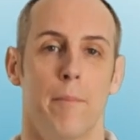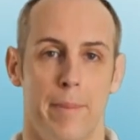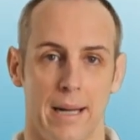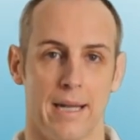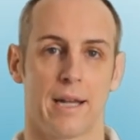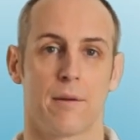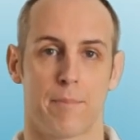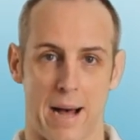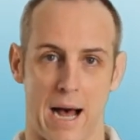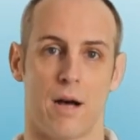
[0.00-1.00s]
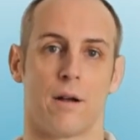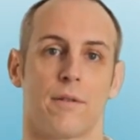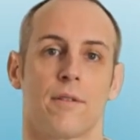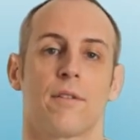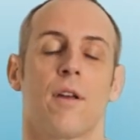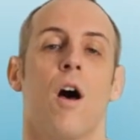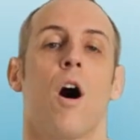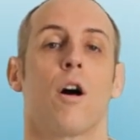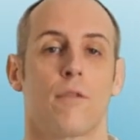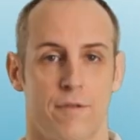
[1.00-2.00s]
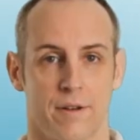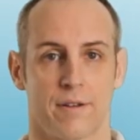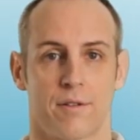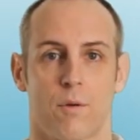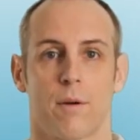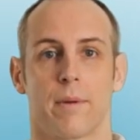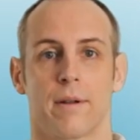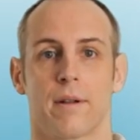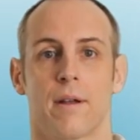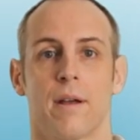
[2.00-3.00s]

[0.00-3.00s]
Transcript: billion on fitness equipment,